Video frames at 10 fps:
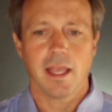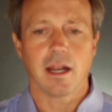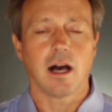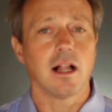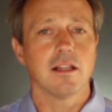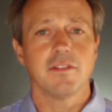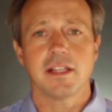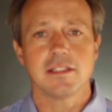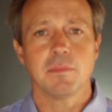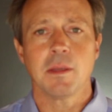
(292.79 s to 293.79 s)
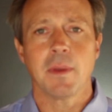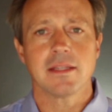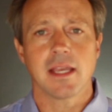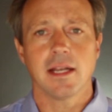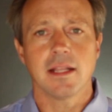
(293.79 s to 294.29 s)
And all of it needs to be
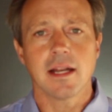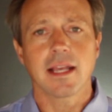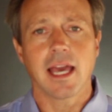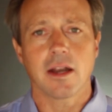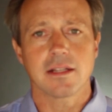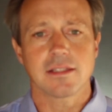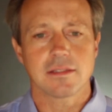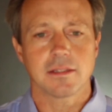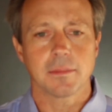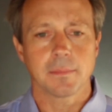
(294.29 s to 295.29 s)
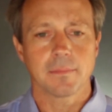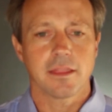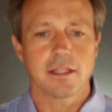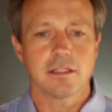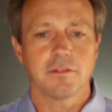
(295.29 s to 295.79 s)
maintained in an accounting system
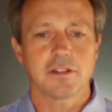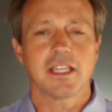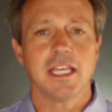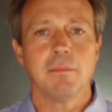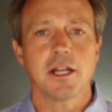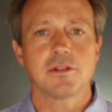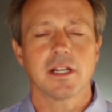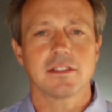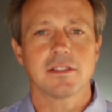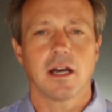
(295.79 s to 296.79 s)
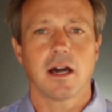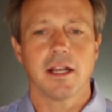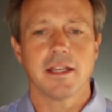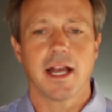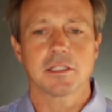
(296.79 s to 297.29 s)
that delivers key metrics on
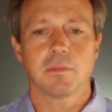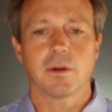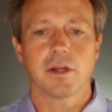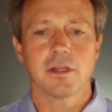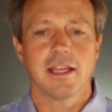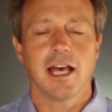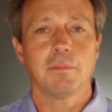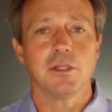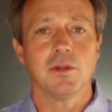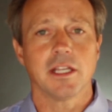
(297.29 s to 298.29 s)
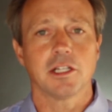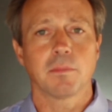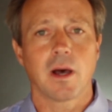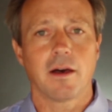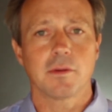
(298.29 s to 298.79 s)
a dashboard to help you get your
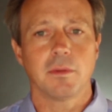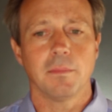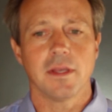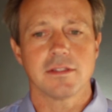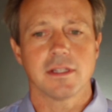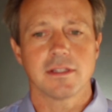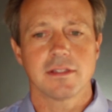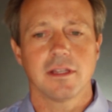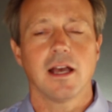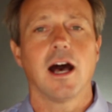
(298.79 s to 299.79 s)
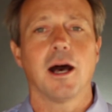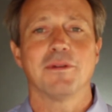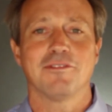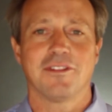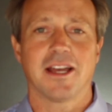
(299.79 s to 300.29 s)
profitable business up
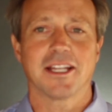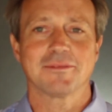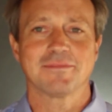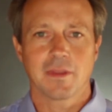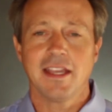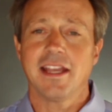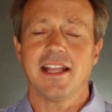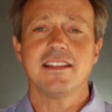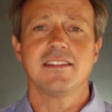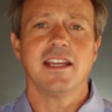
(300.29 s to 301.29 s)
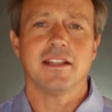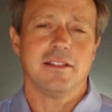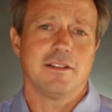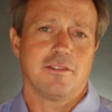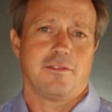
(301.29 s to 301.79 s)
and flying. And that's it.
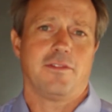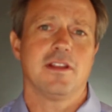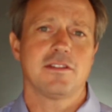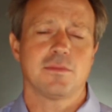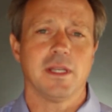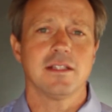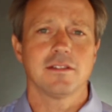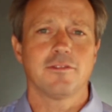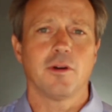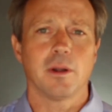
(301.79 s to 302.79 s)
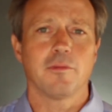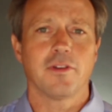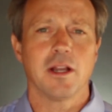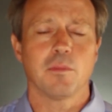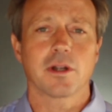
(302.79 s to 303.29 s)
for this week's 4M
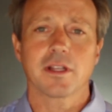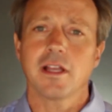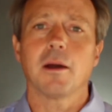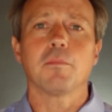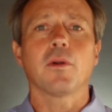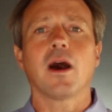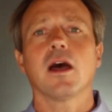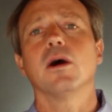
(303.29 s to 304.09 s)
Framework, a broad